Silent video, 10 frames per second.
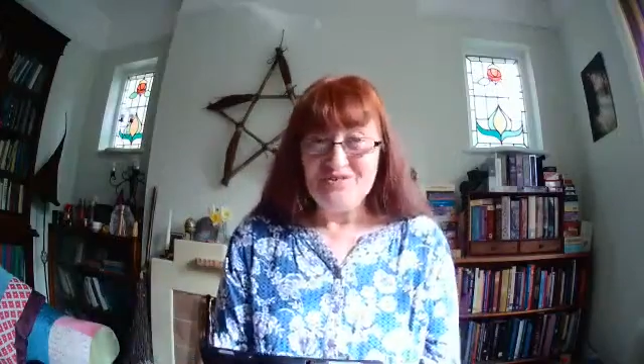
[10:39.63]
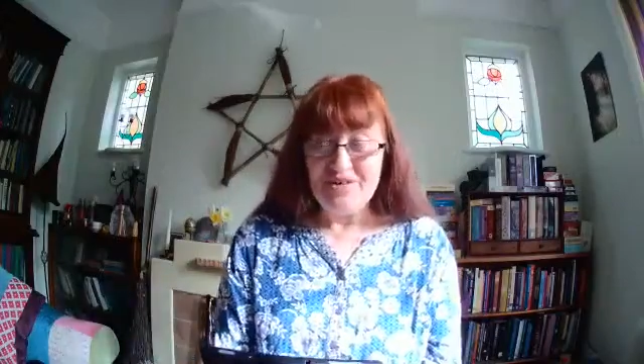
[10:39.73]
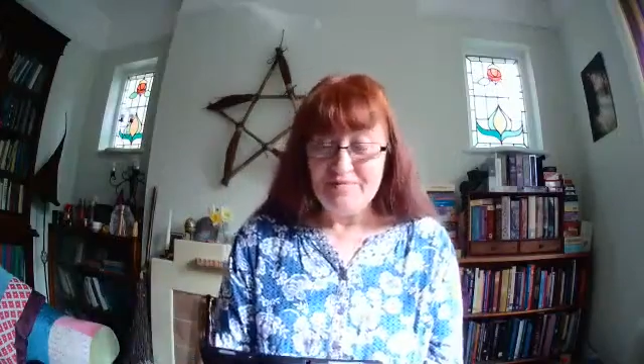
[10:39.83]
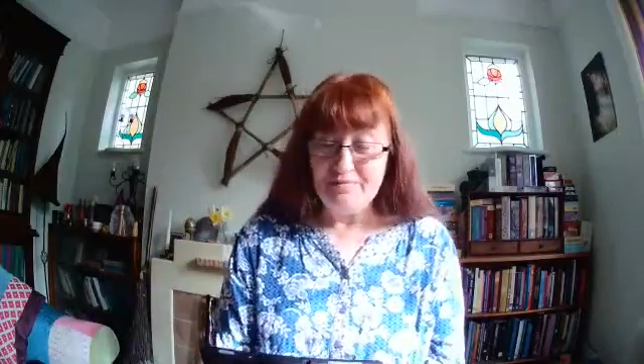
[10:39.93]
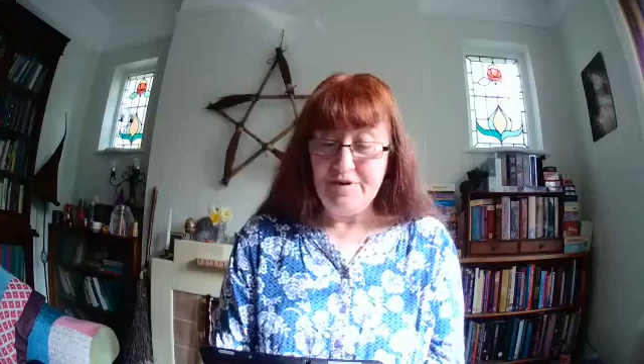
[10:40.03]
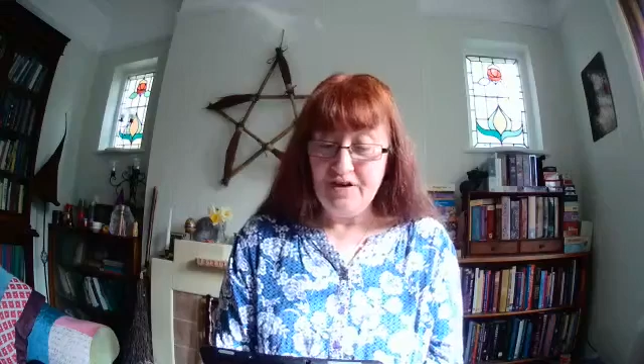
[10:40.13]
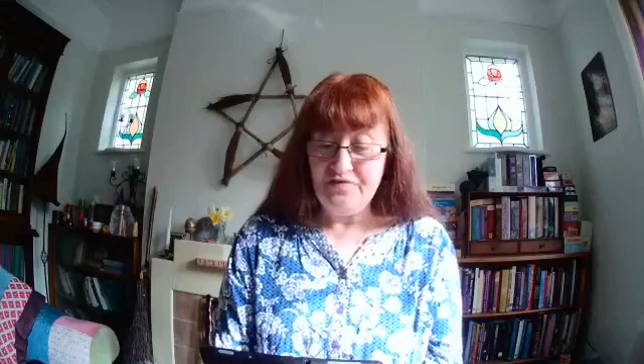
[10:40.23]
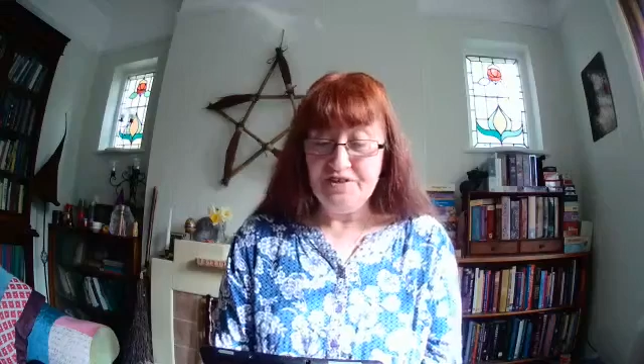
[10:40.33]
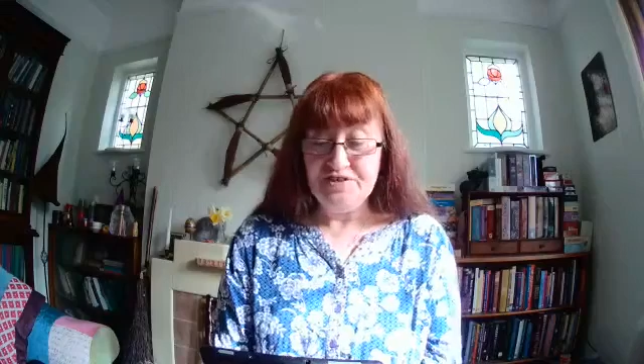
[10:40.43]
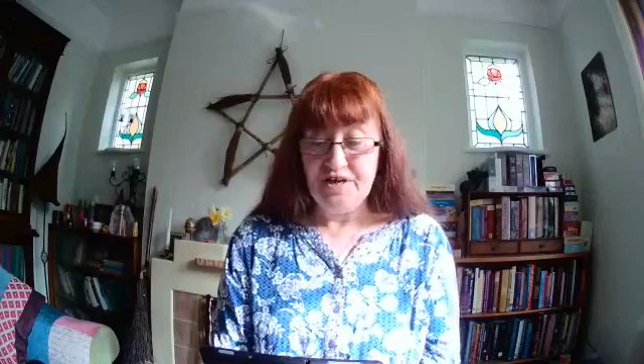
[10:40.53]
seem the
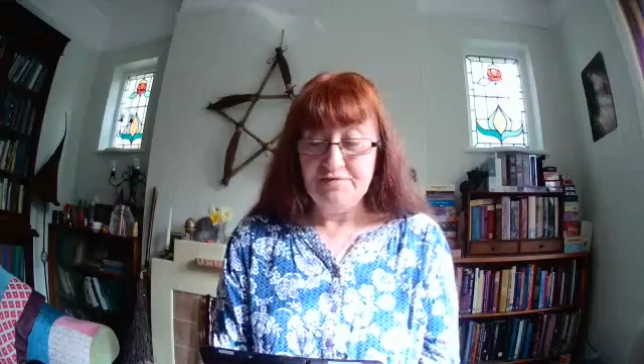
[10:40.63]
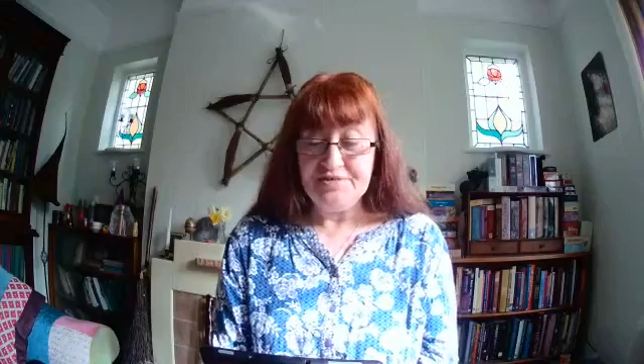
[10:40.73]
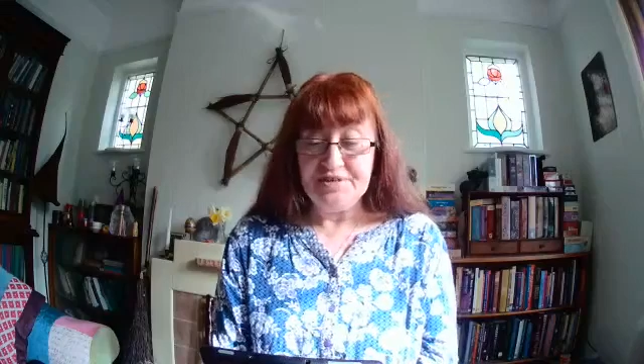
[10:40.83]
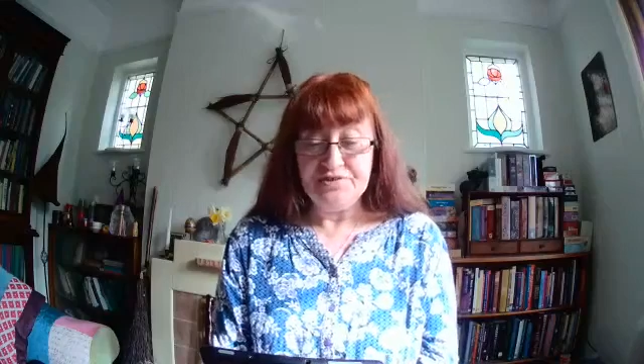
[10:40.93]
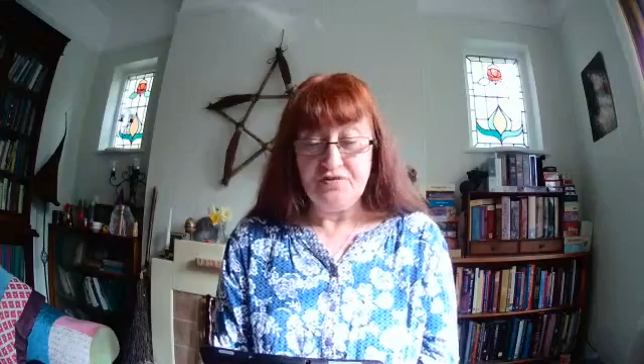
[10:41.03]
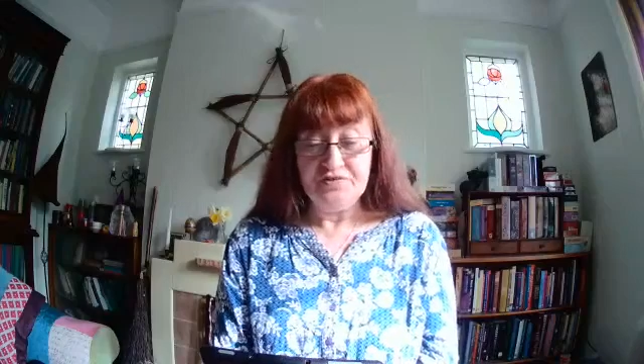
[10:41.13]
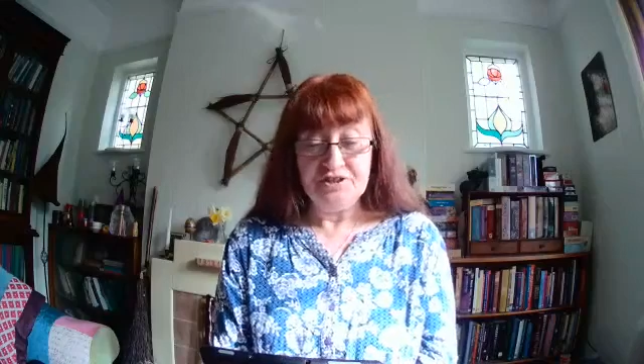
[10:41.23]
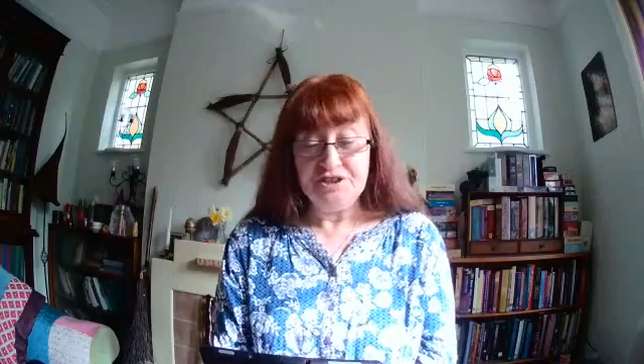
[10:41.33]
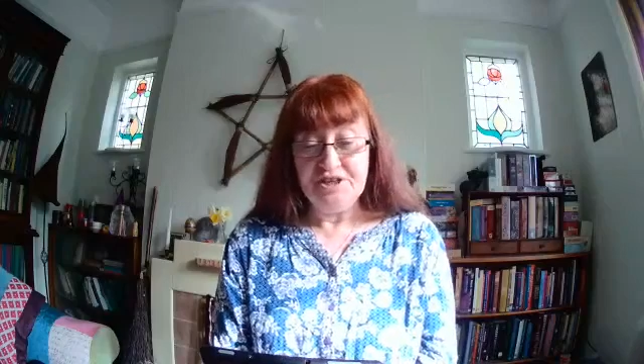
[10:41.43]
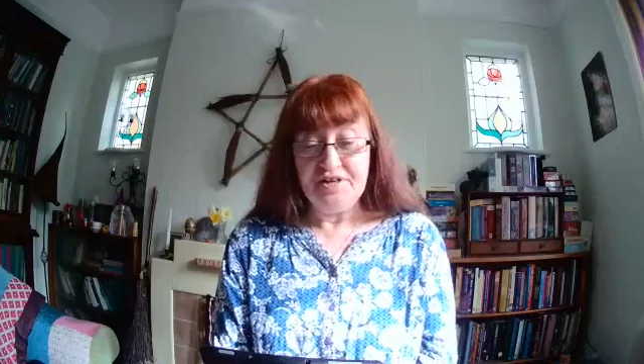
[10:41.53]
perfect time to set off
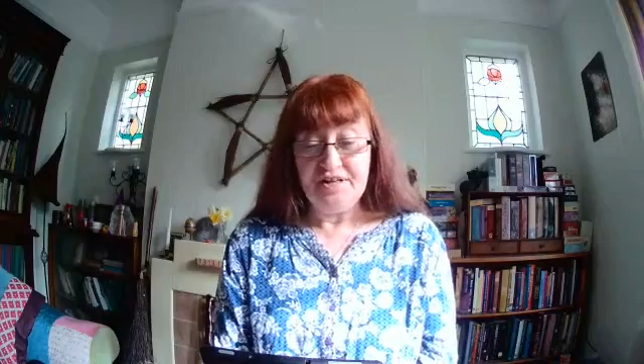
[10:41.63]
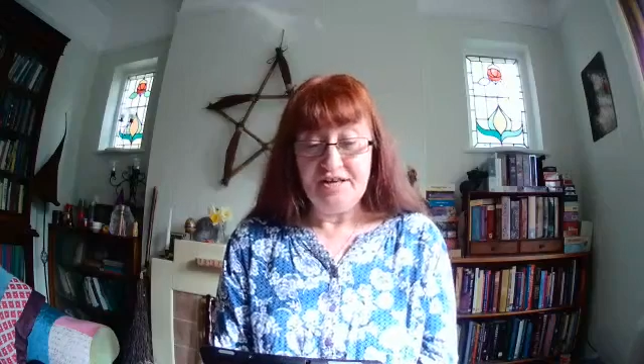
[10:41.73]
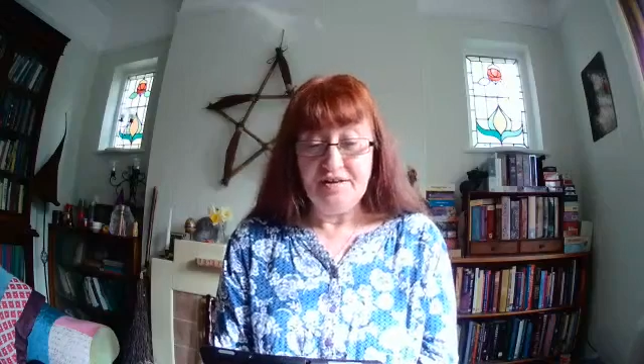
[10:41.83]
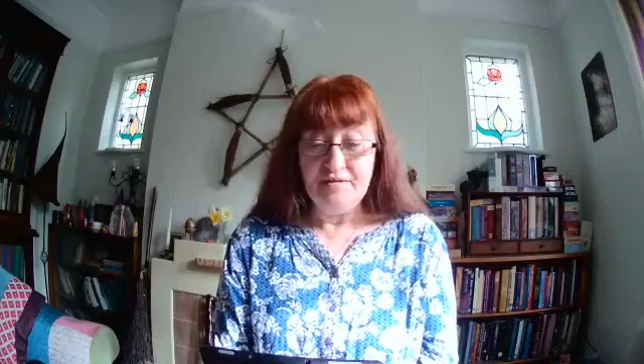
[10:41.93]
on a journey